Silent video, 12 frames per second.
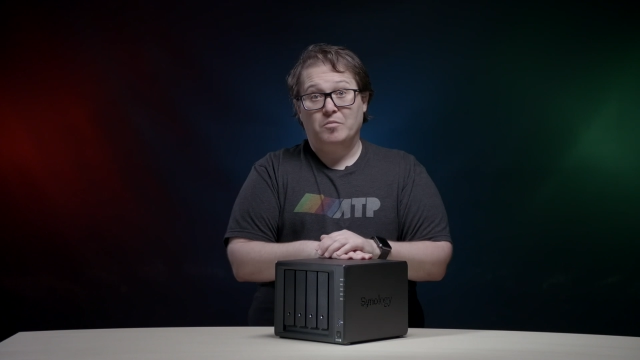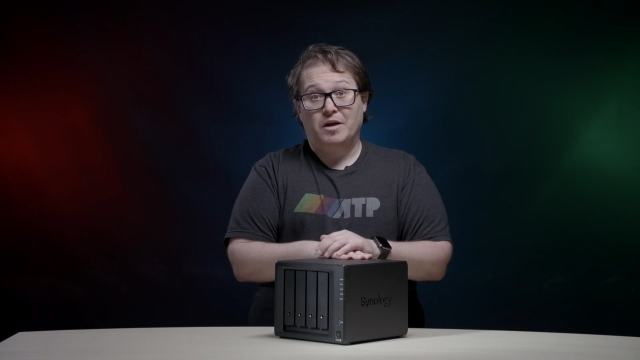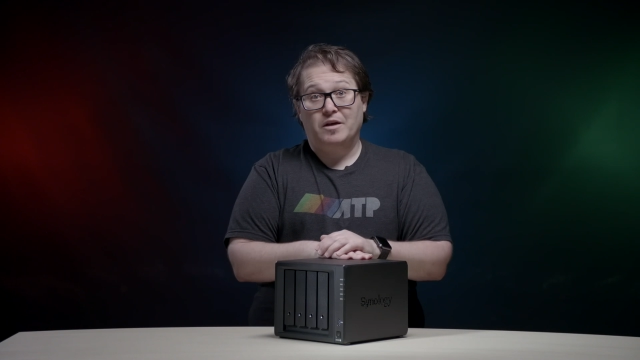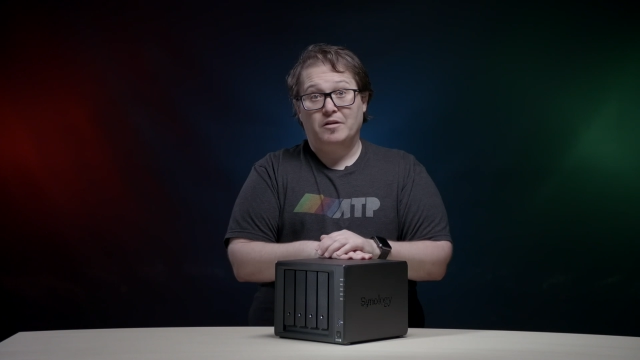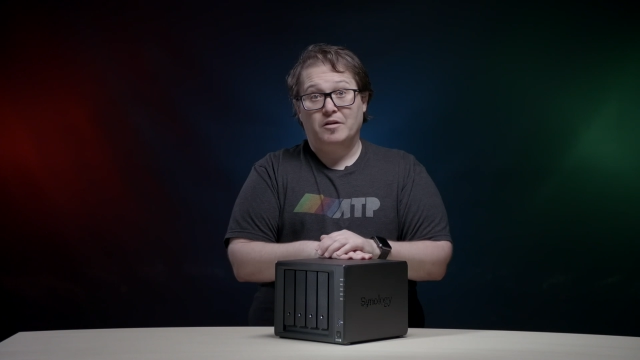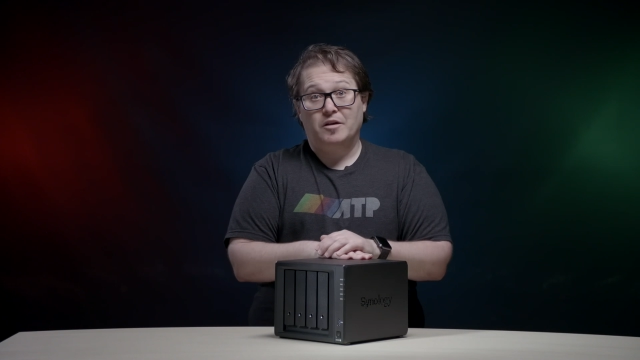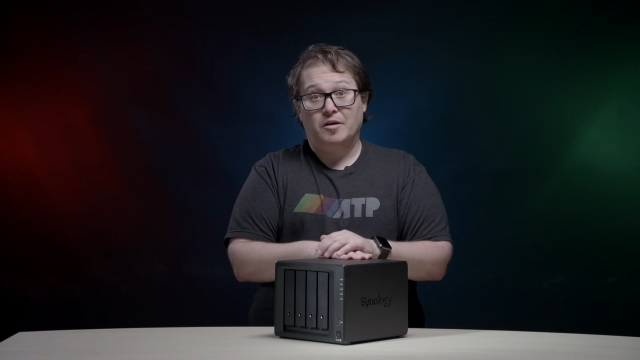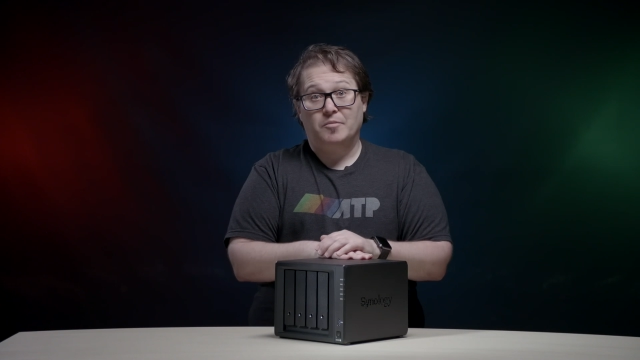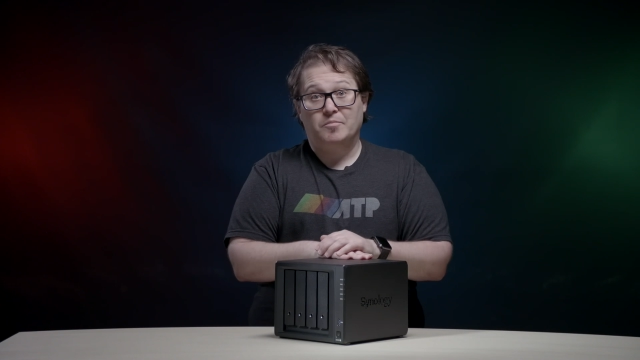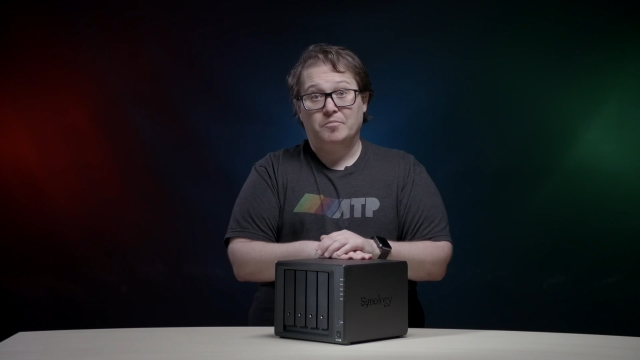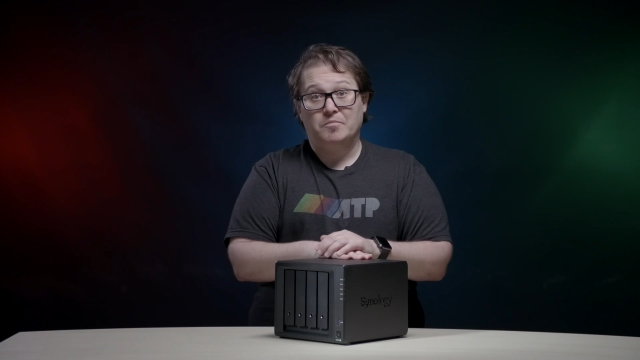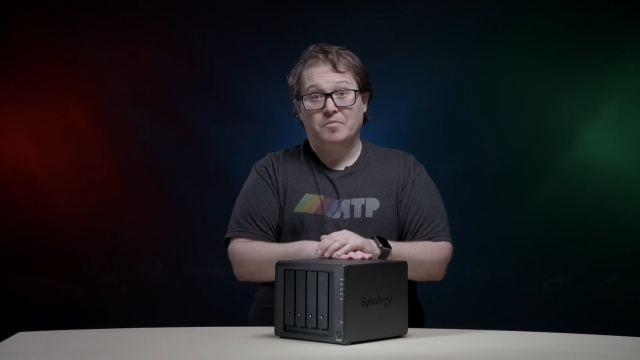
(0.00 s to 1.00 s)

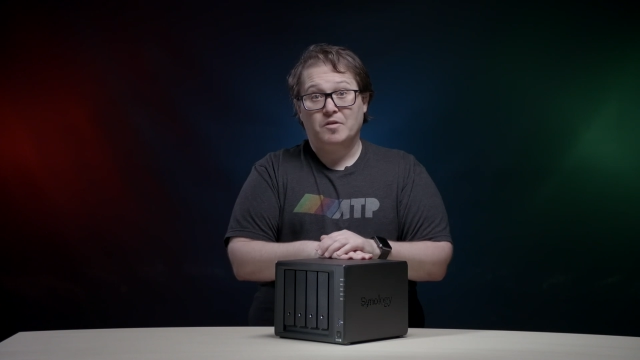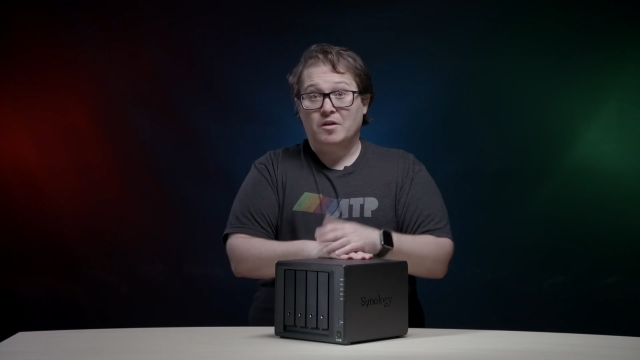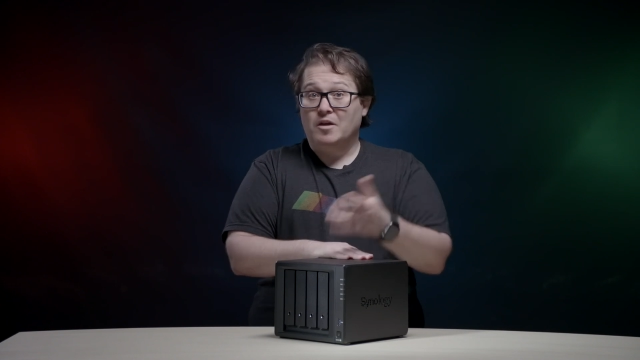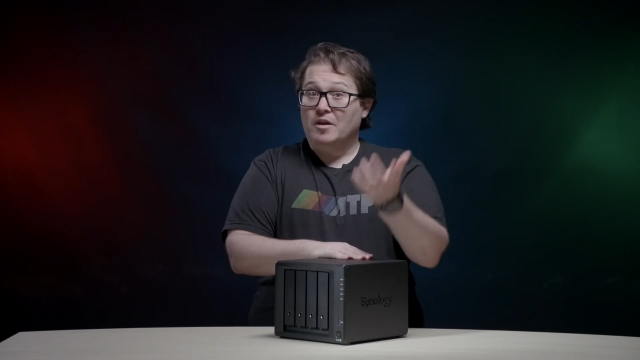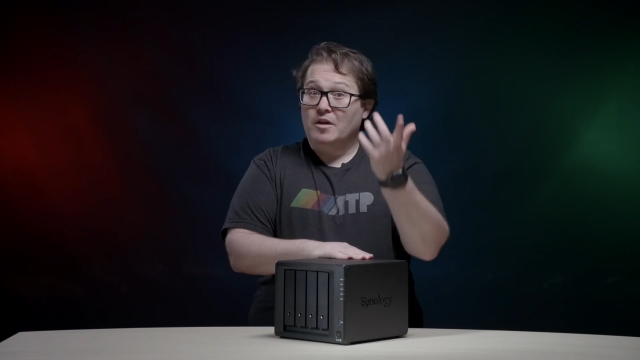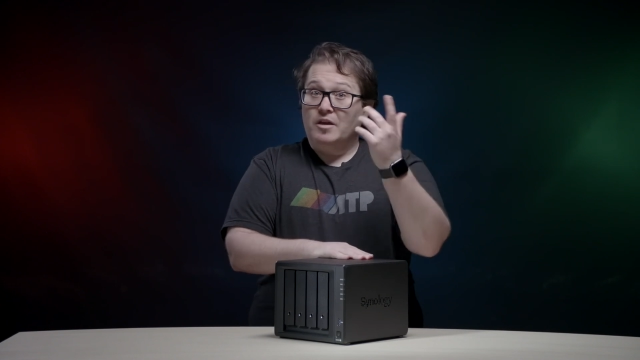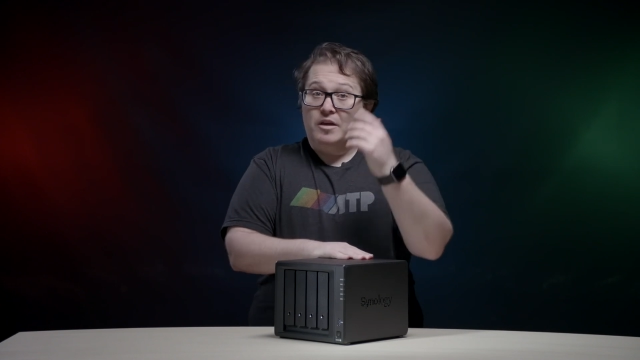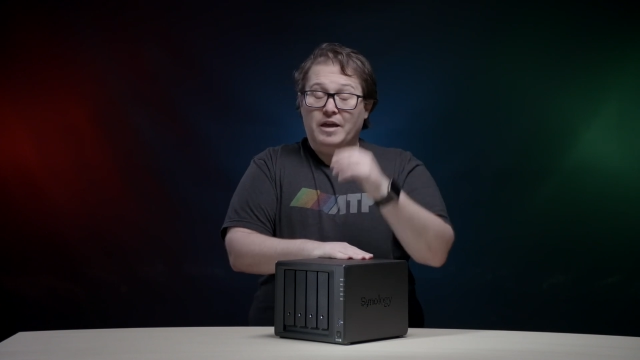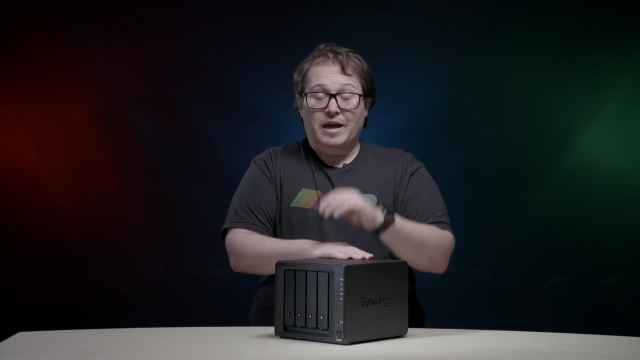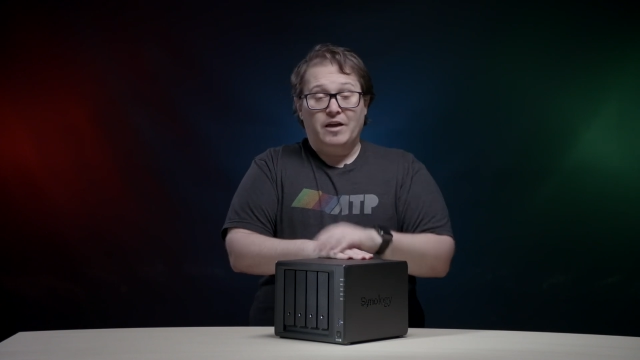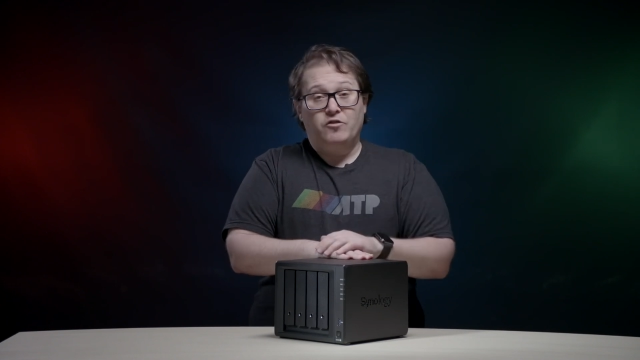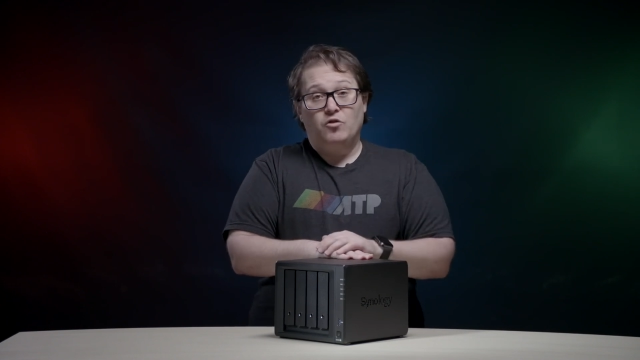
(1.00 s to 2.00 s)
And
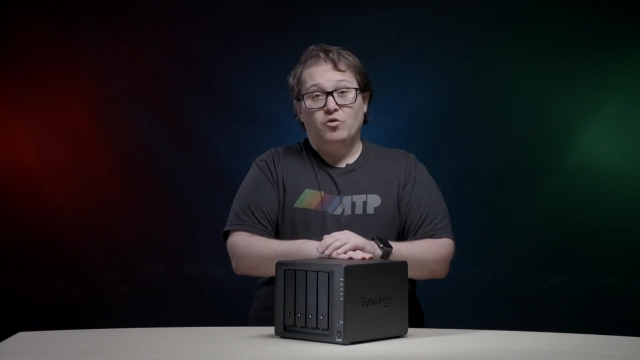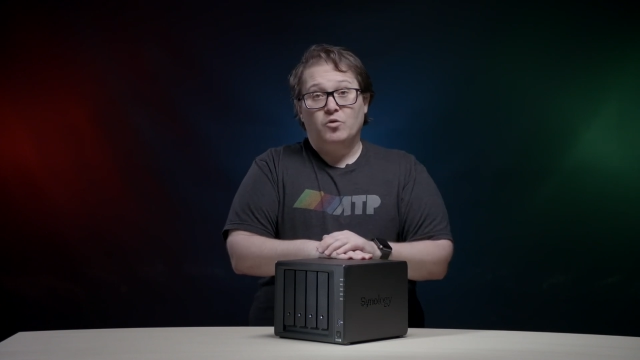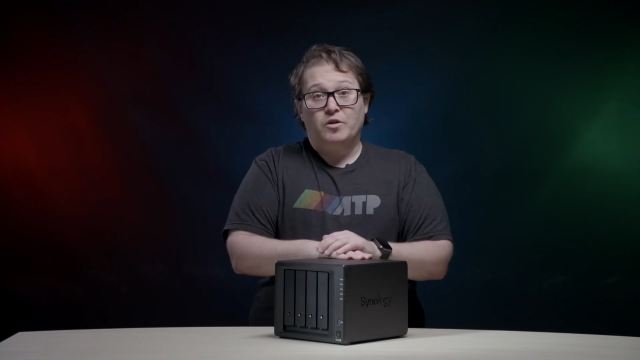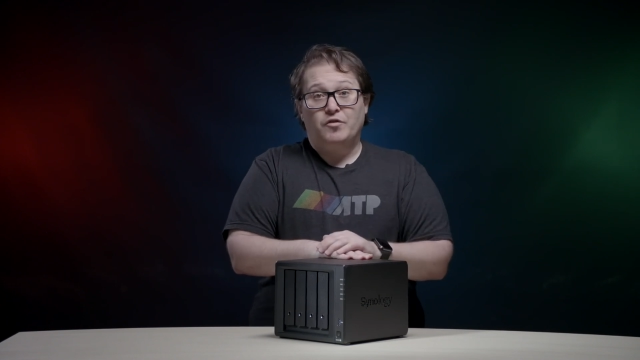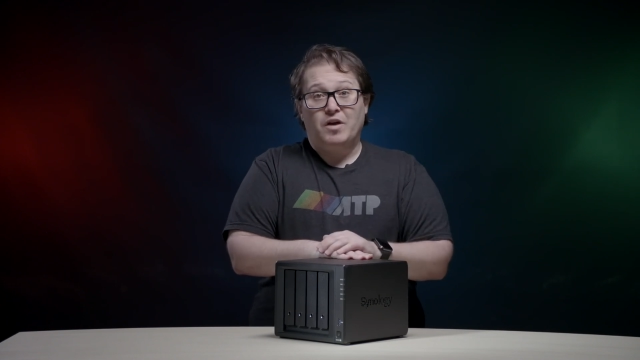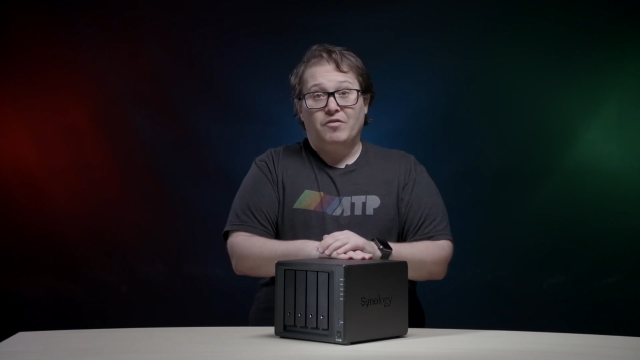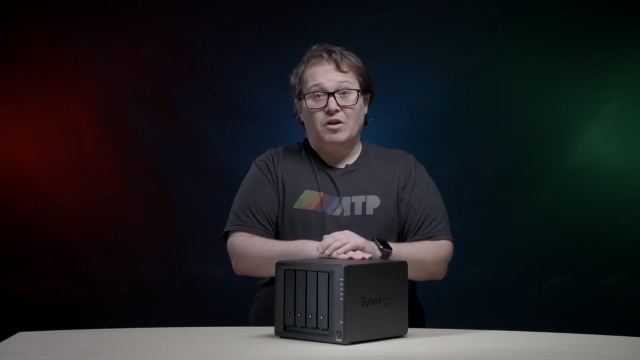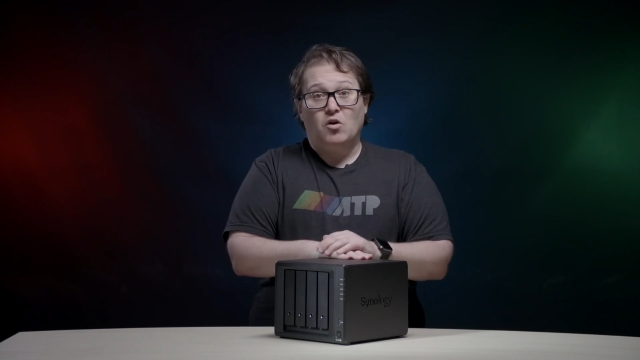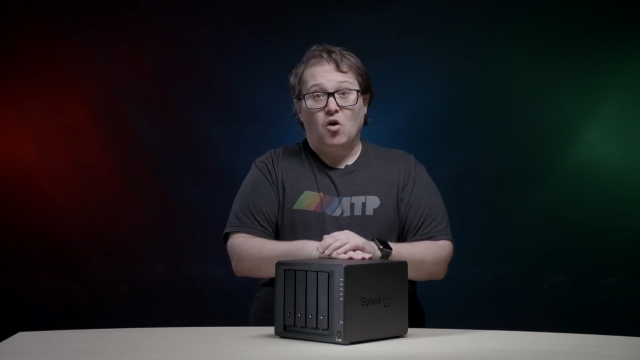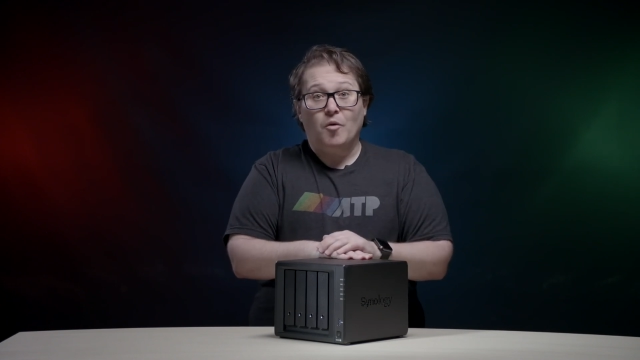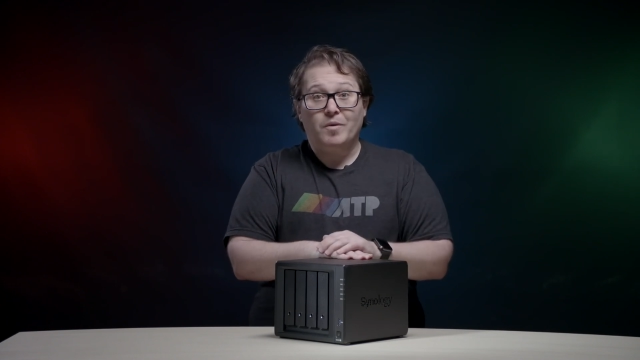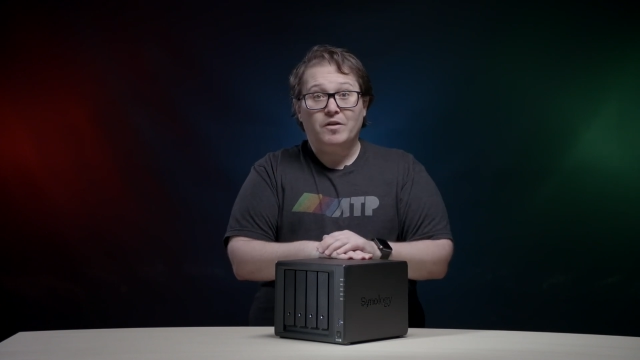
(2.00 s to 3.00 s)
yeah, as usual, if you have any
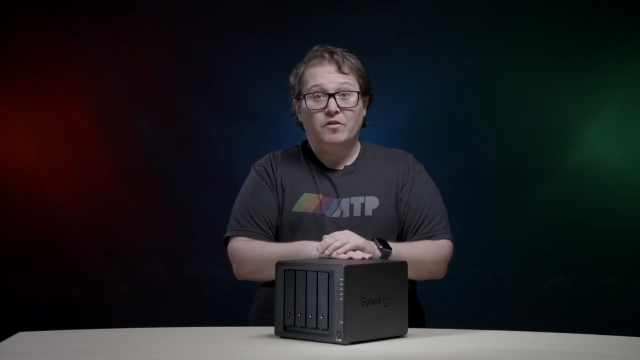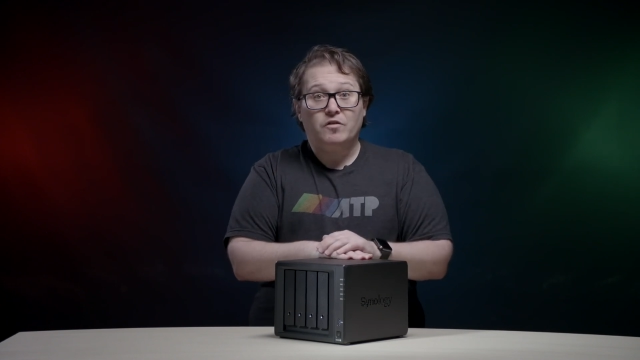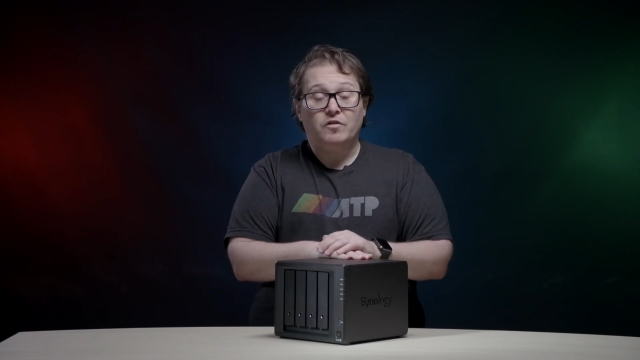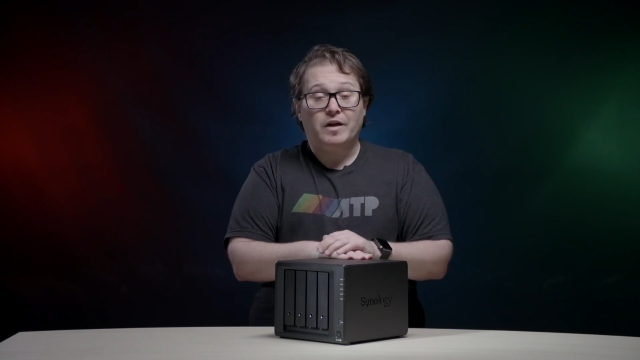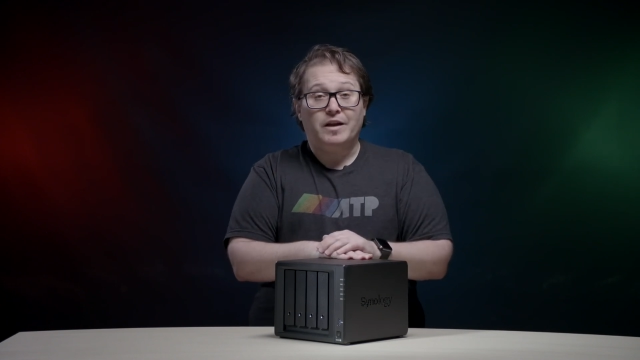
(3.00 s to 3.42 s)
comments,